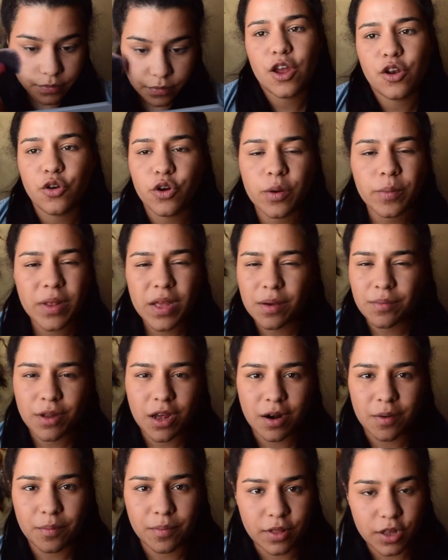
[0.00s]
And normally I'm
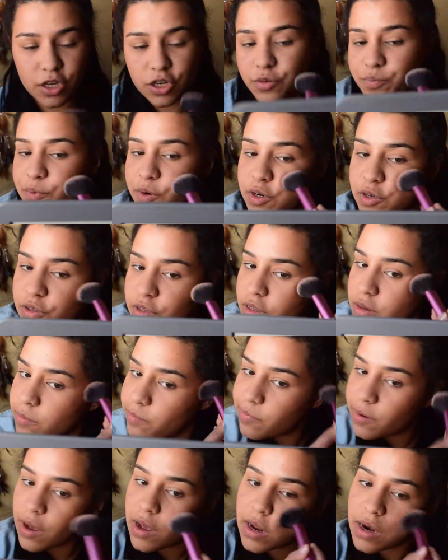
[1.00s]
not a blush
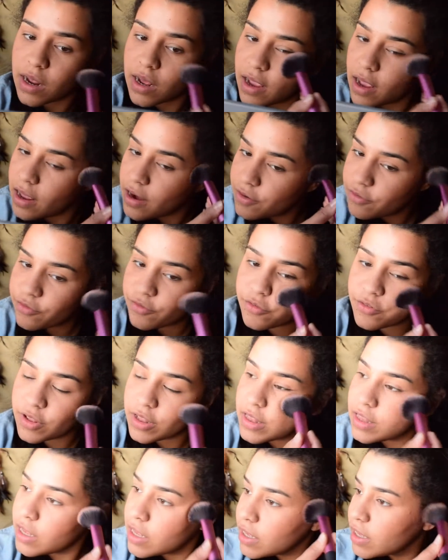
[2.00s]
person, but I kind of
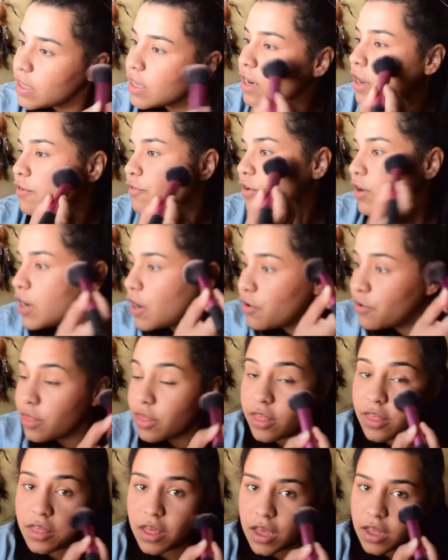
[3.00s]
like it every now
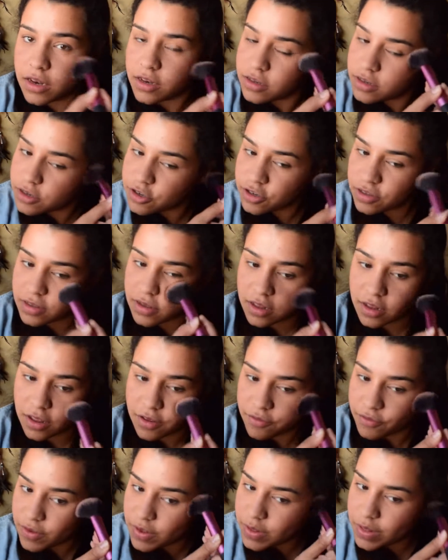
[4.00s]
and then to just
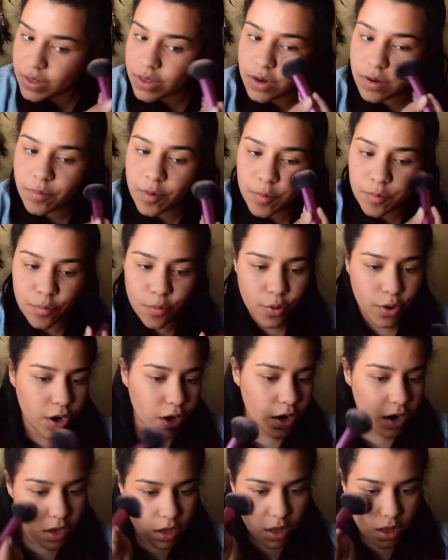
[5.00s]
give a little bit
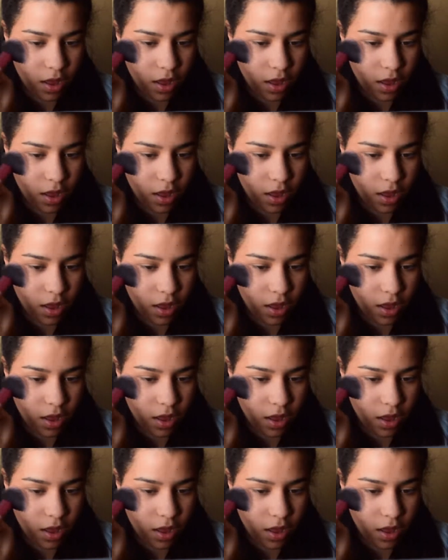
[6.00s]
more.